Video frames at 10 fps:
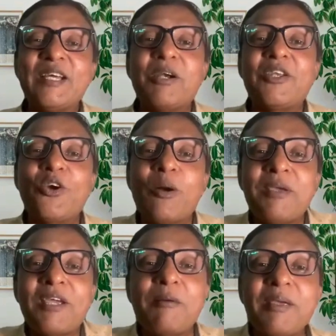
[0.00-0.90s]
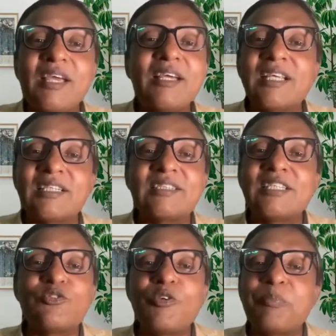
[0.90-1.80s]
But your becoming a
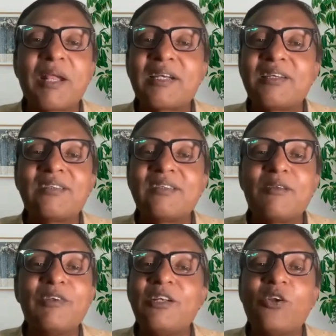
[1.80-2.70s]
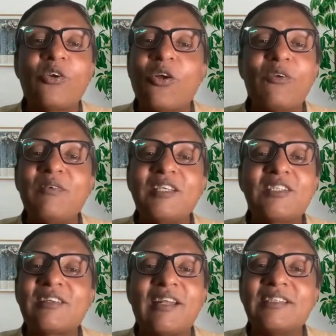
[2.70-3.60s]
successful practitioner will not
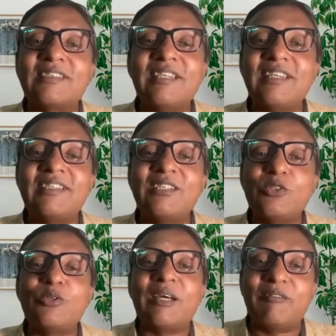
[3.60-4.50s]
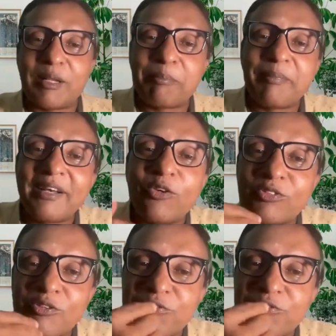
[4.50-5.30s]
always translate into development of the